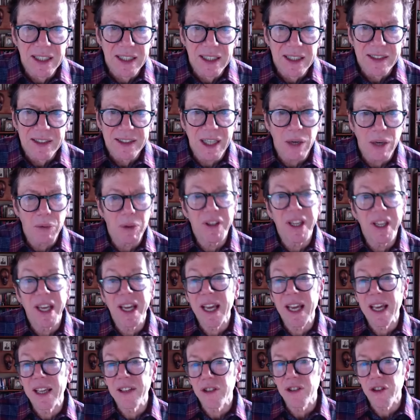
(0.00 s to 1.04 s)
that when they
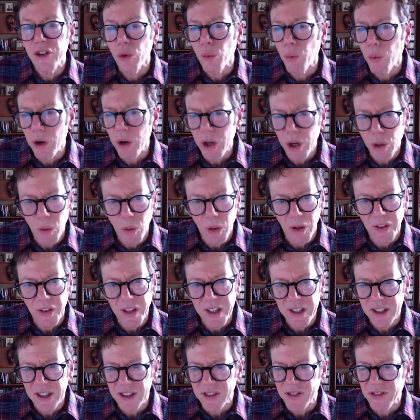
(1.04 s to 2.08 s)
enter the work world, they
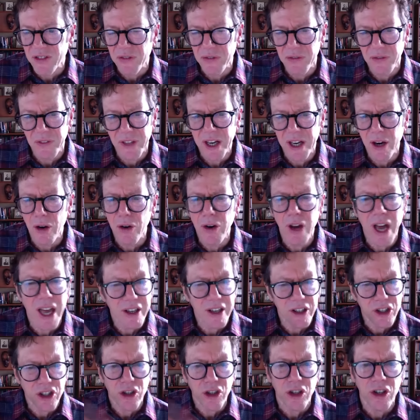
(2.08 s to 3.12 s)
just they don't know how to
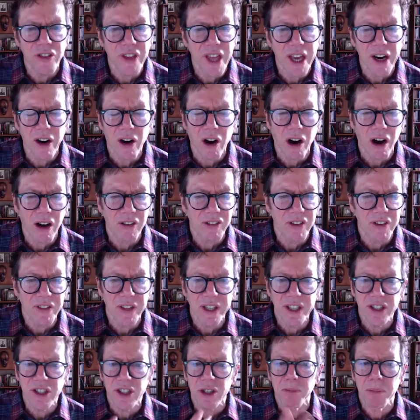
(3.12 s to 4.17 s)
turn that off and they
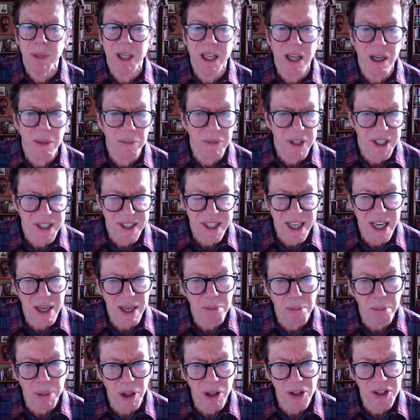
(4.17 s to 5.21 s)
just become the
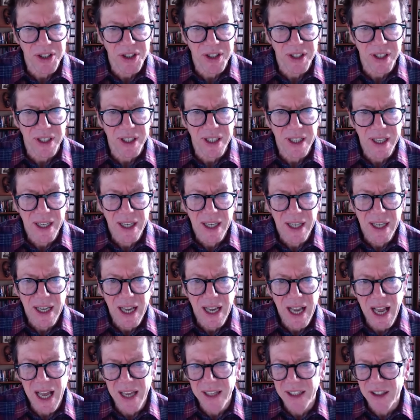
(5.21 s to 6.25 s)
same person.
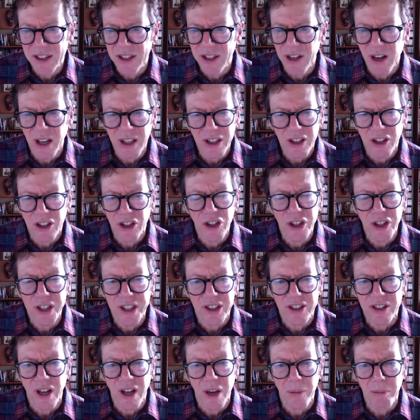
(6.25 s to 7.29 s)
And it's not good.
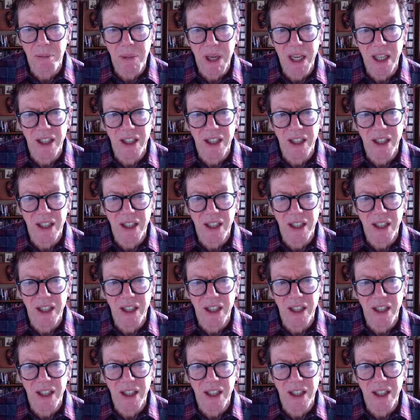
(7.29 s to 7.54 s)
It's not being a